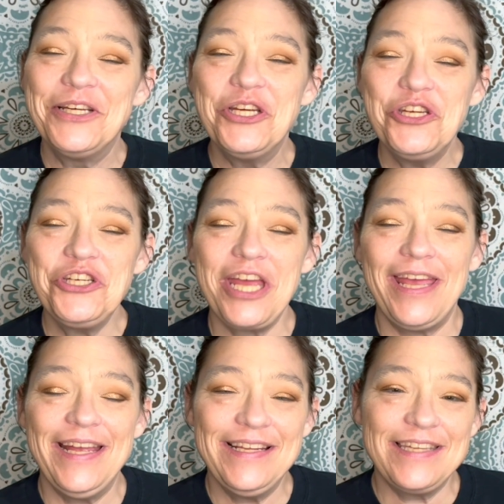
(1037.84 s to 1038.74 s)

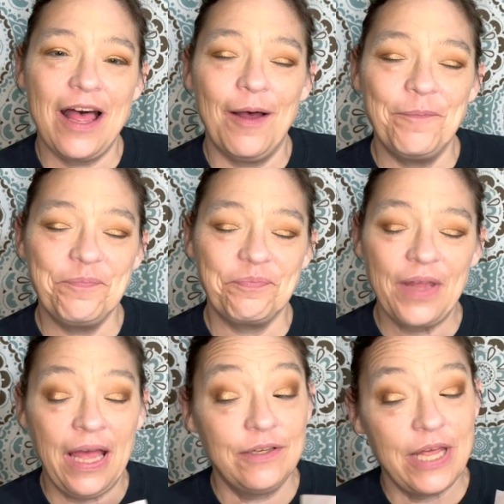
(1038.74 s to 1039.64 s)
shades. Um,
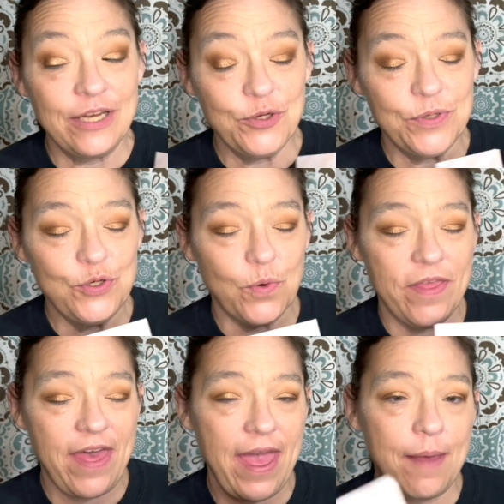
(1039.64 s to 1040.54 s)
I, I do enjoy
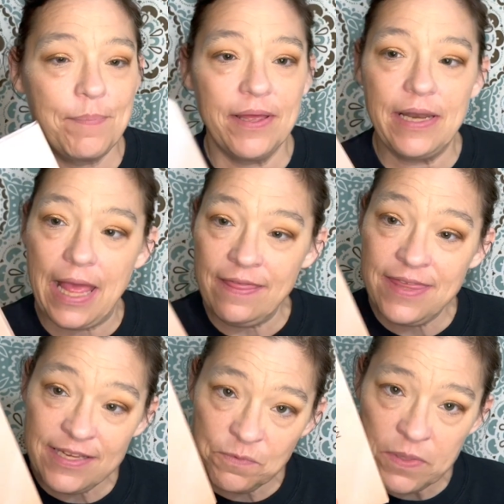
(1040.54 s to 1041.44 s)
that, but
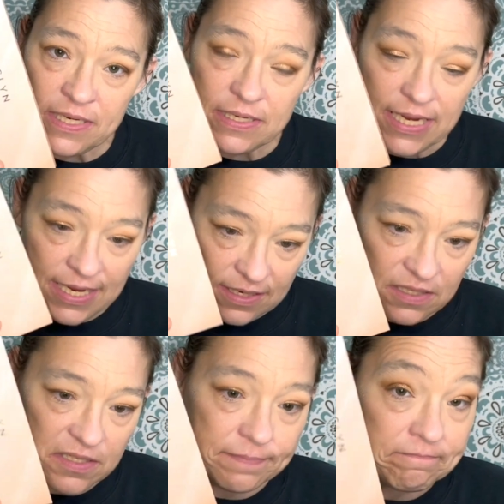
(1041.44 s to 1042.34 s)
this one
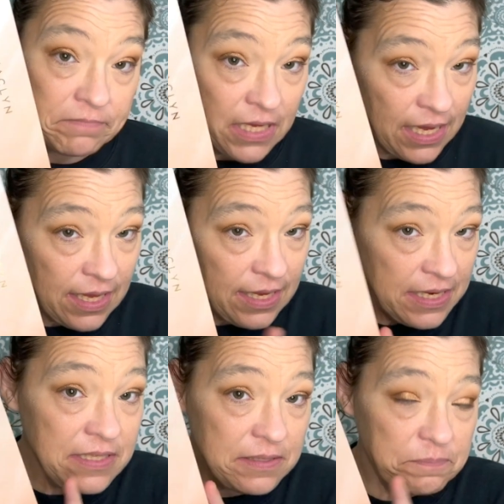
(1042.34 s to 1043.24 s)
is
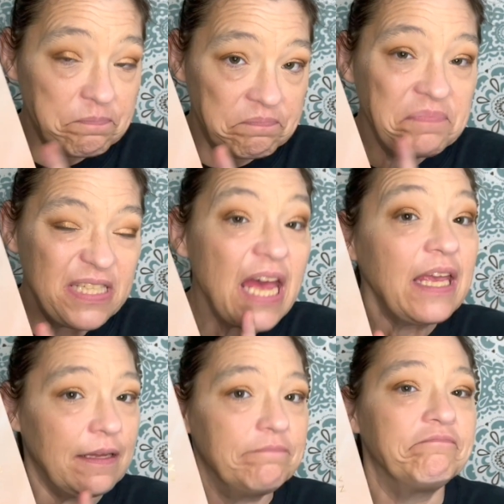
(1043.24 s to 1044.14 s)
is
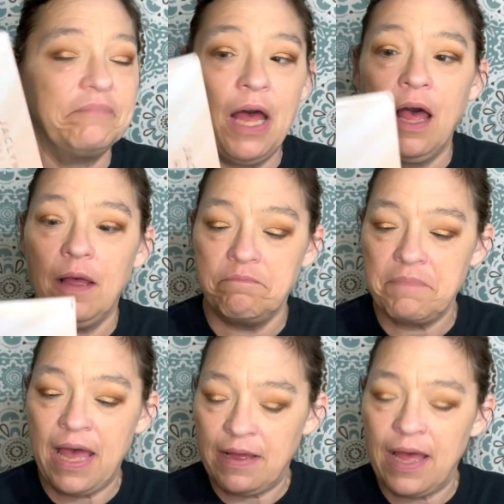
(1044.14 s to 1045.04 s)
second. Um,
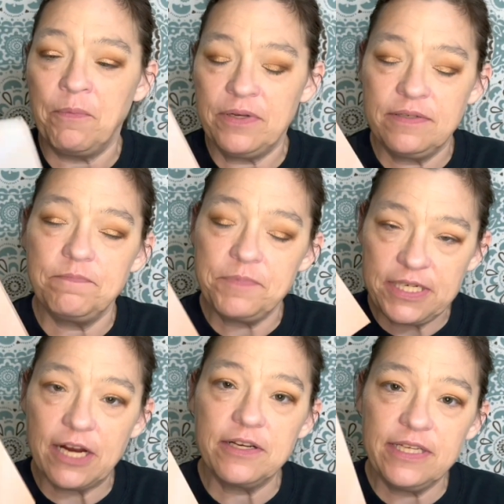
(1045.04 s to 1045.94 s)
I, I would
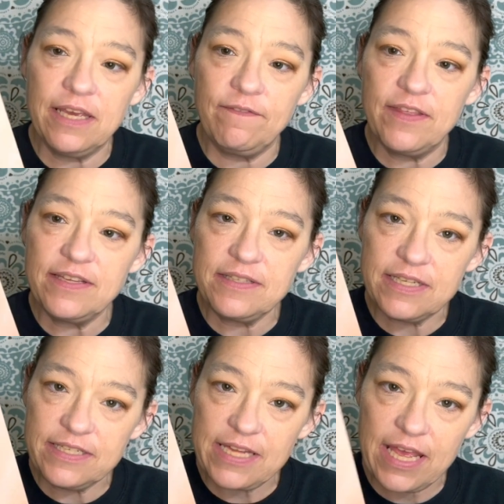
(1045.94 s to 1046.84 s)
dare give this the
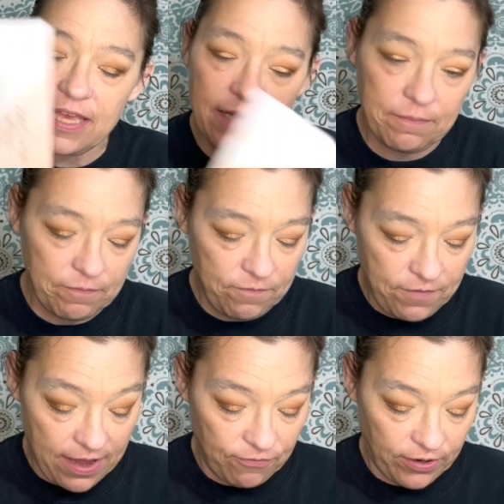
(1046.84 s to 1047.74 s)
second
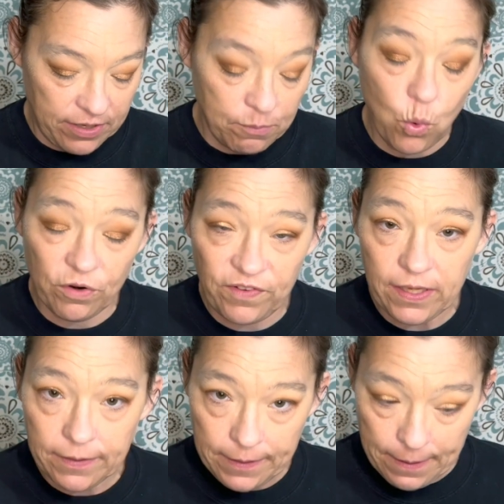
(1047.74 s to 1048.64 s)
favorite
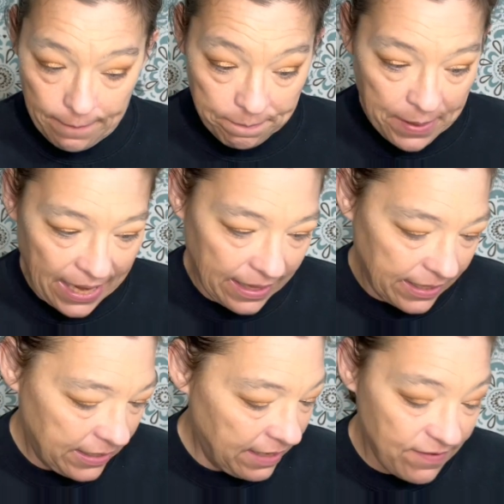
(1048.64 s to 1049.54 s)
Morphe
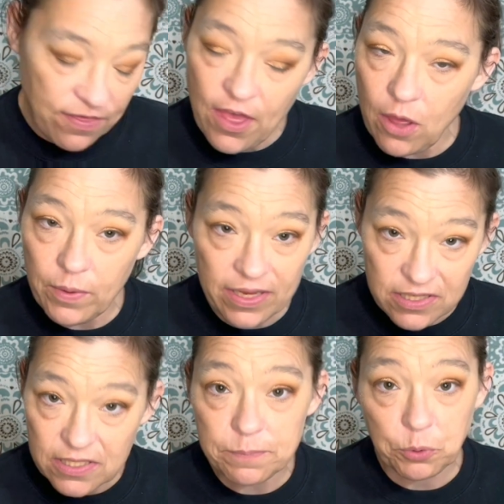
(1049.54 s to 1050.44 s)
palette, even though
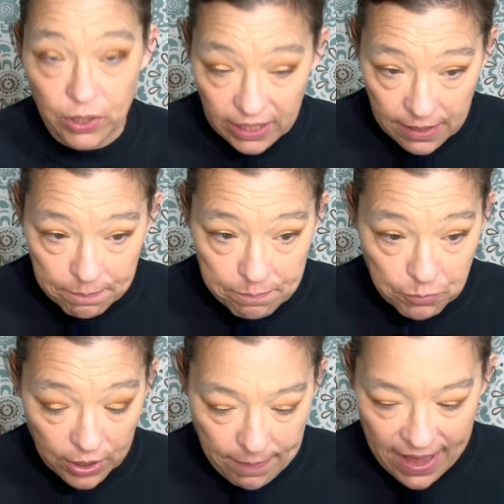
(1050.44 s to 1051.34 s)
it's pretty,
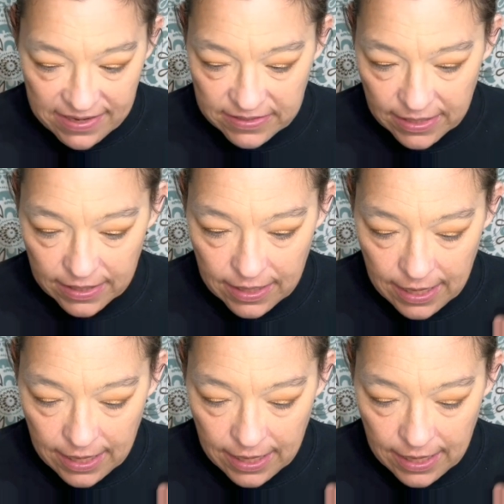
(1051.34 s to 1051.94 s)
pretty basic.